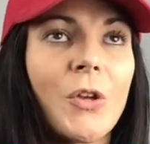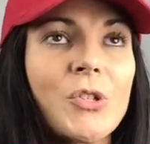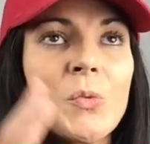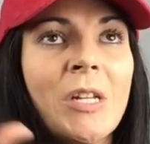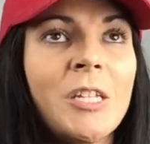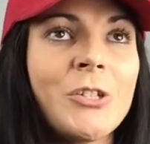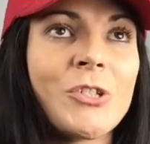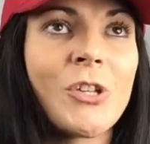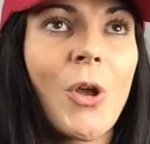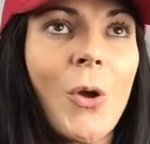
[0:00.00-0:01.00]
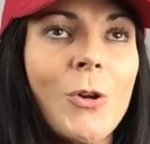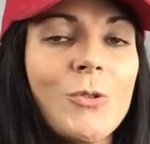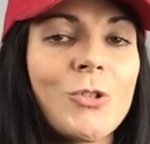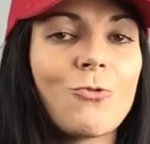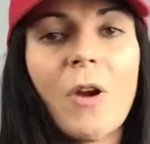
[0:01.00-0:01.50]
20 years ago, it
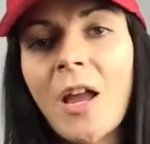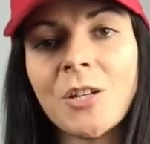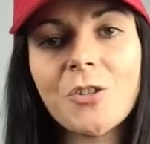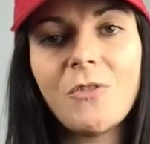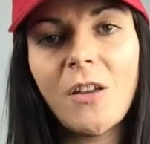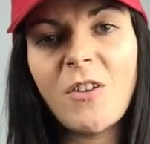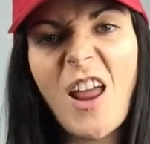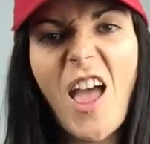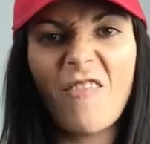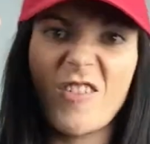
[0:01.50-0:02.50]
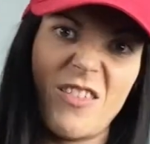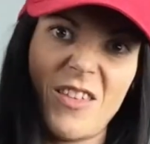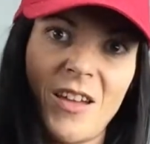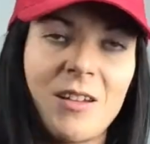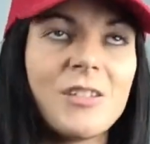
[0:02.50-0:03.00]
was ranch flavored everything.